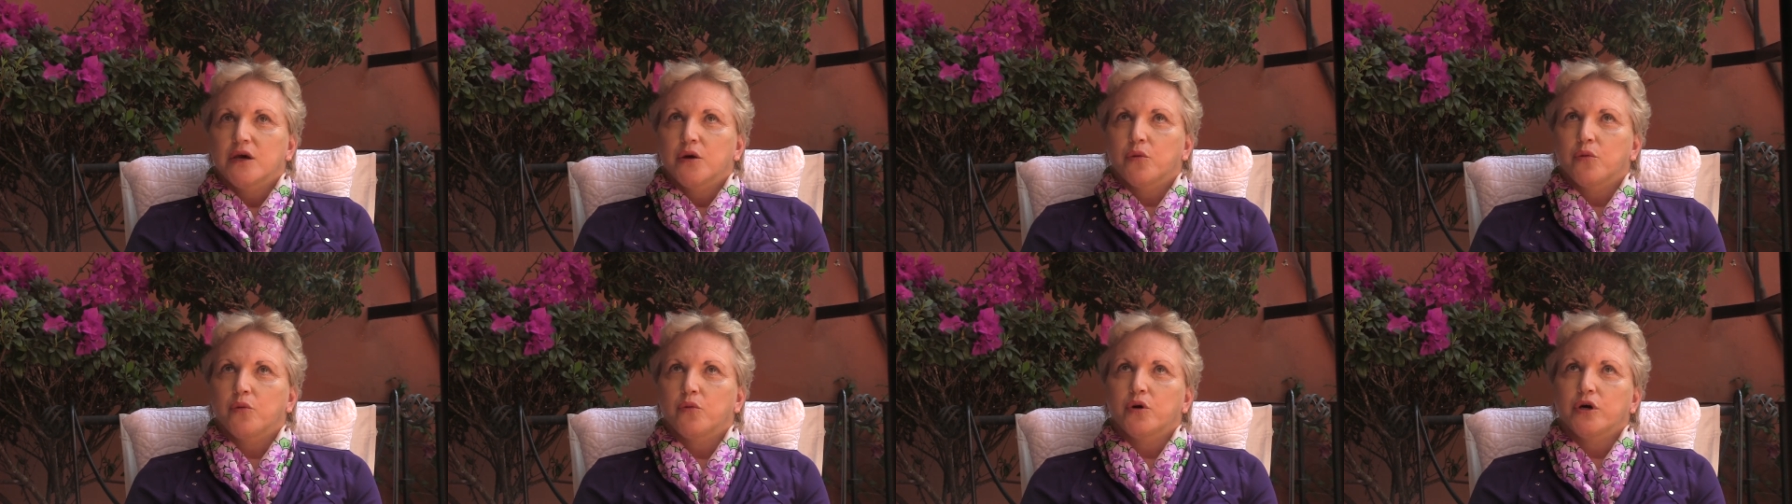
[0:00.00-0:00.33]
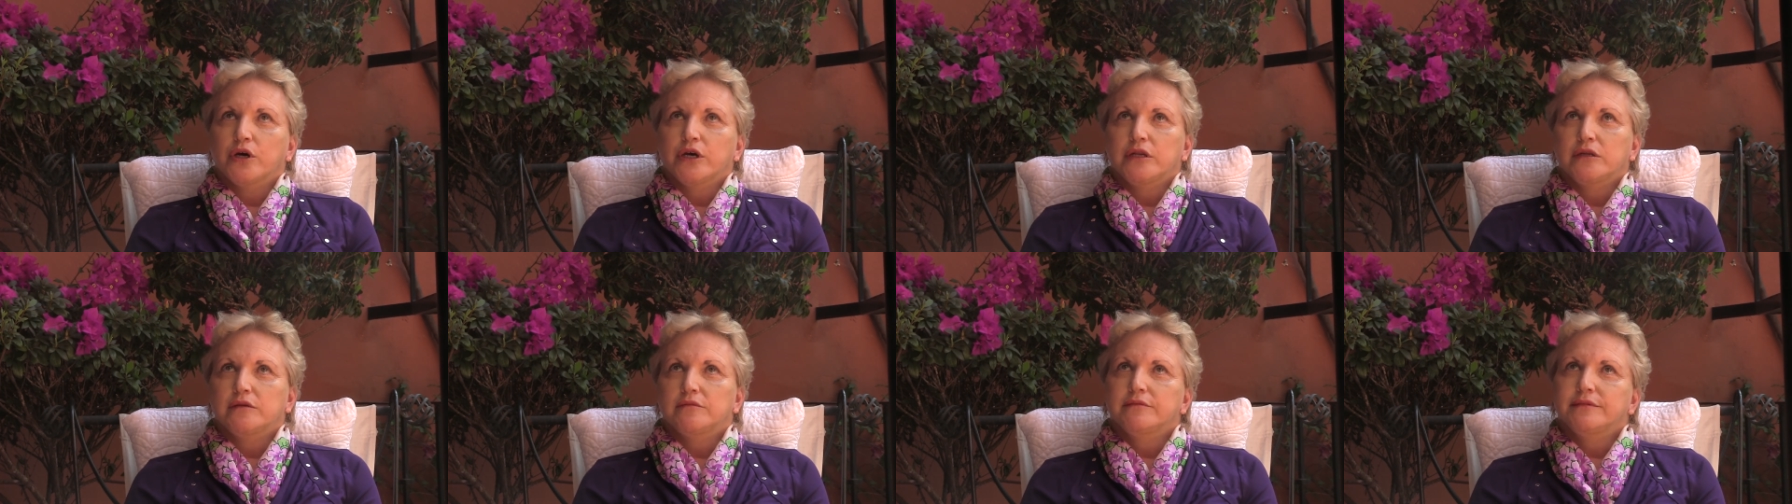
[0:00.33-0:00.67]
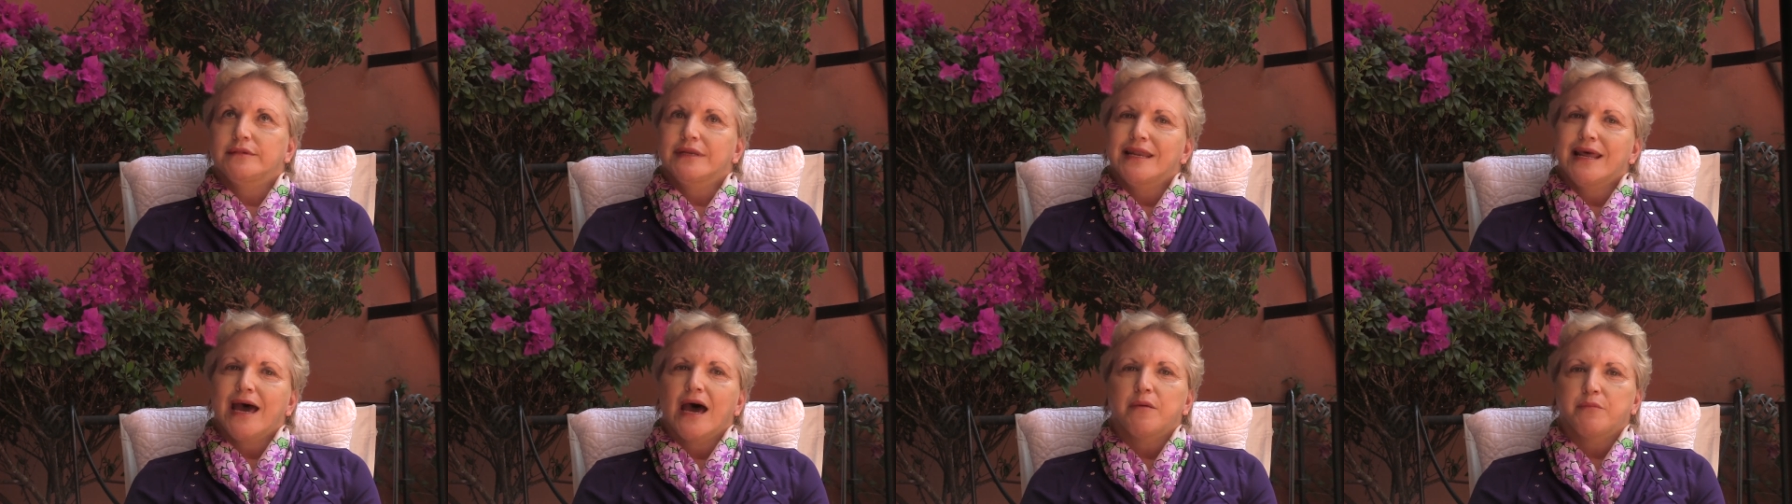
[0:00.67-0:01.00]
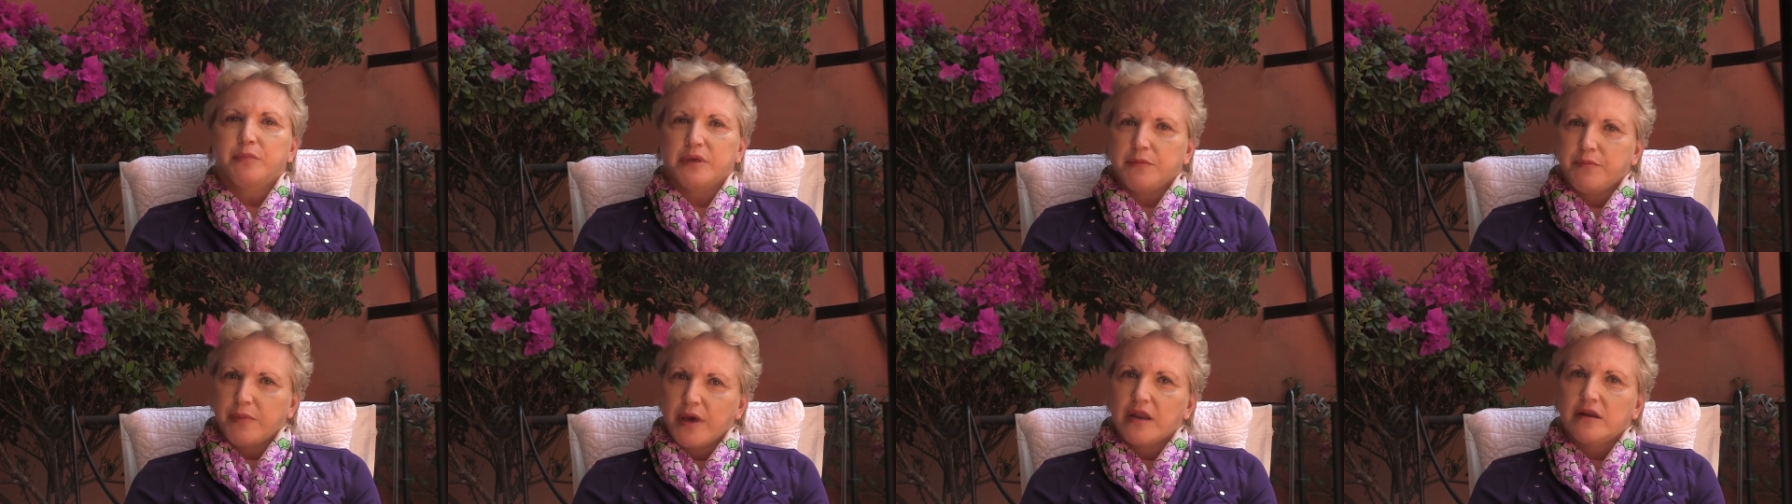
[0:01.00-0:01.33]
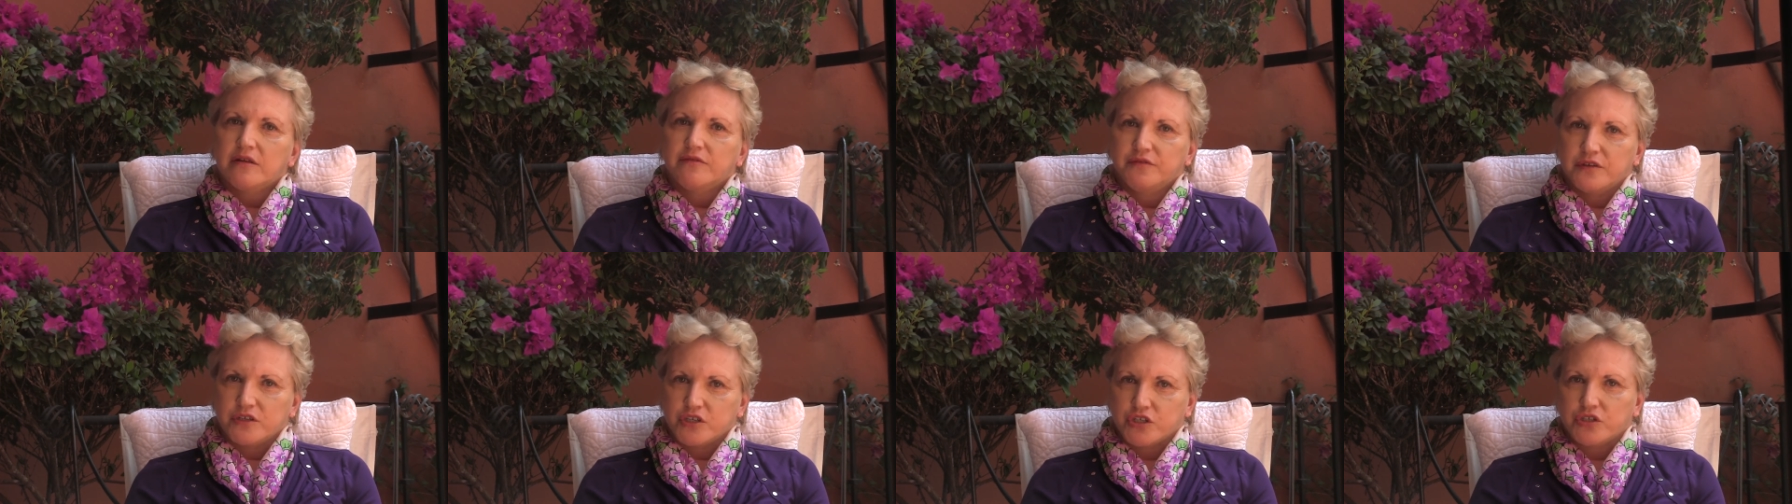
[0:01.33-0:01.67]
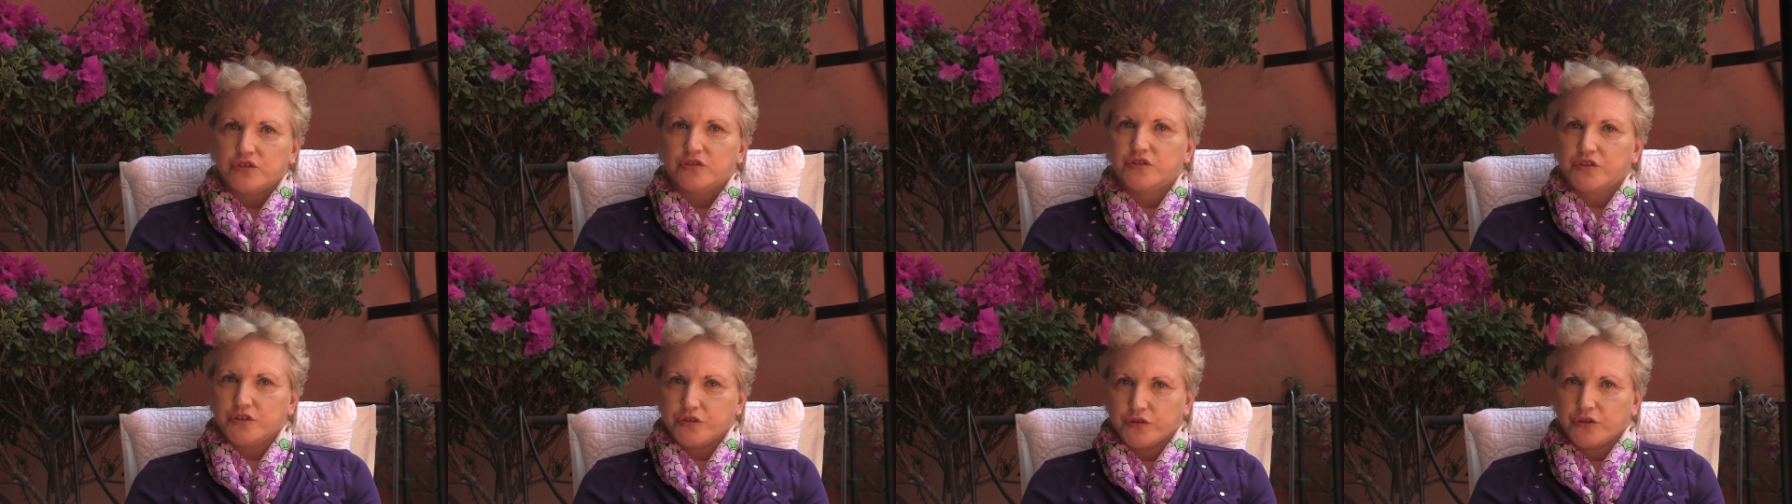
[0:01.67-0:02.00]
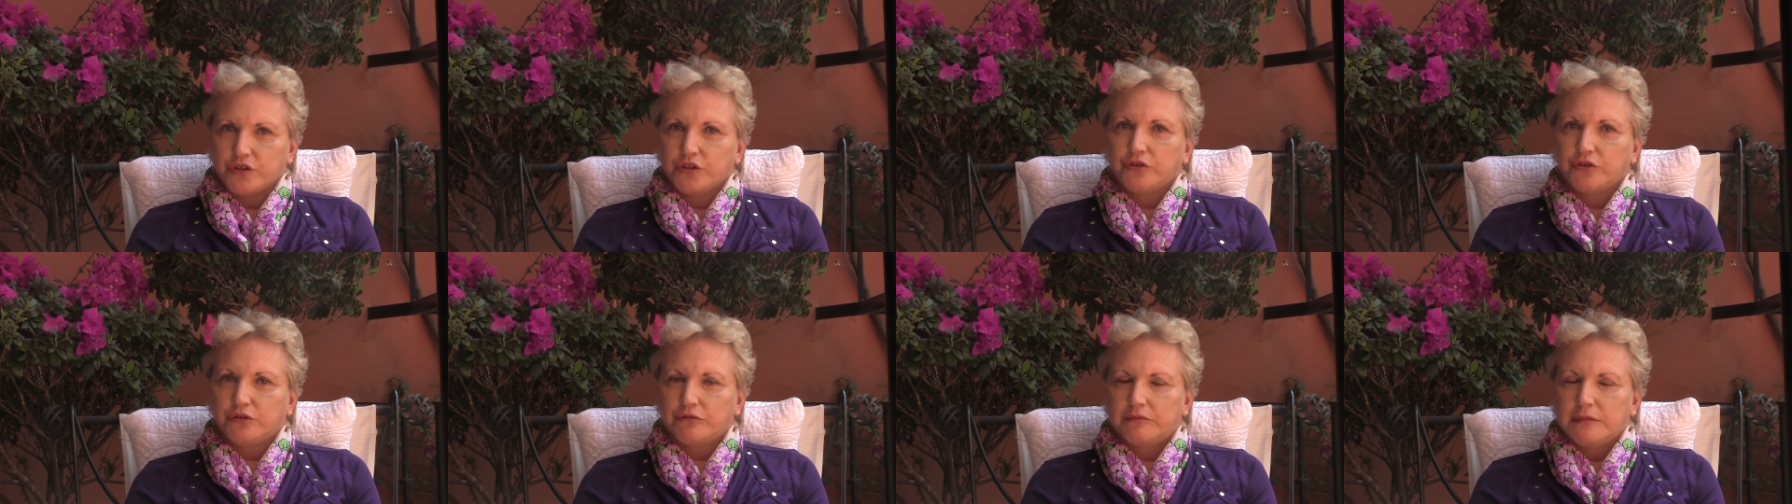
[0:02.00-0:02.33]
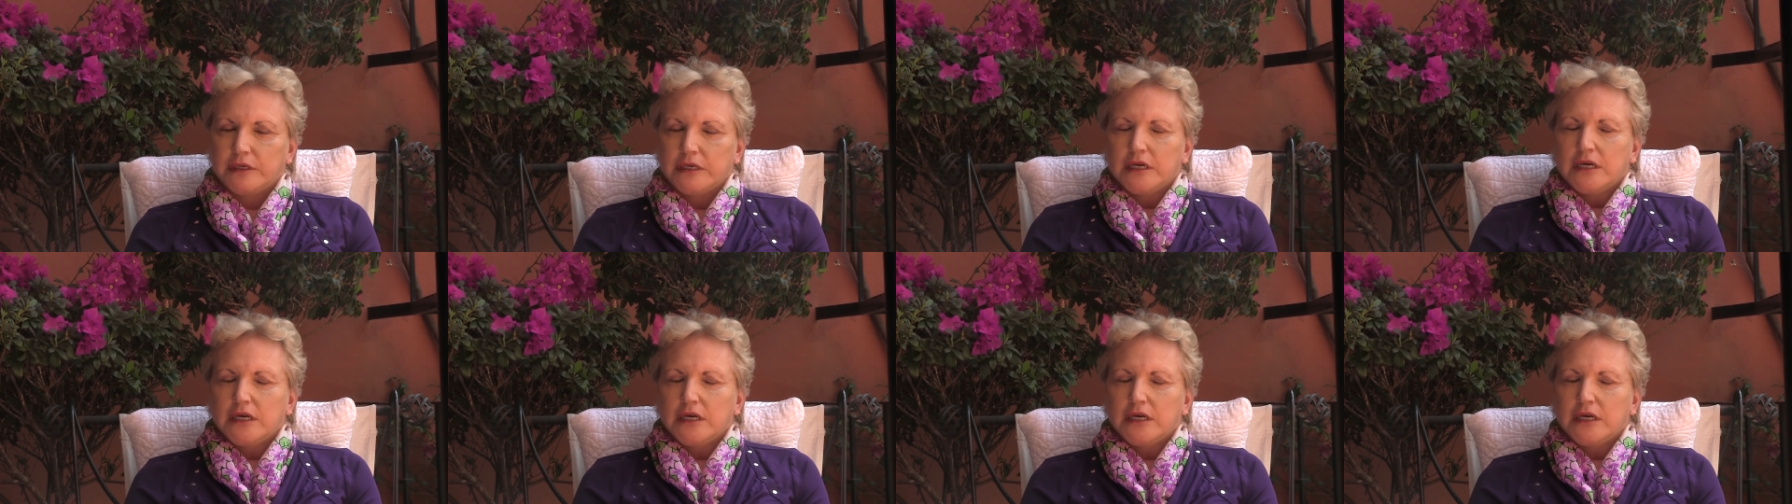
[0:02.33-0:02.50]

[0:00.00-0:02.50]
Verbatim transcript: would not be beneficial to you.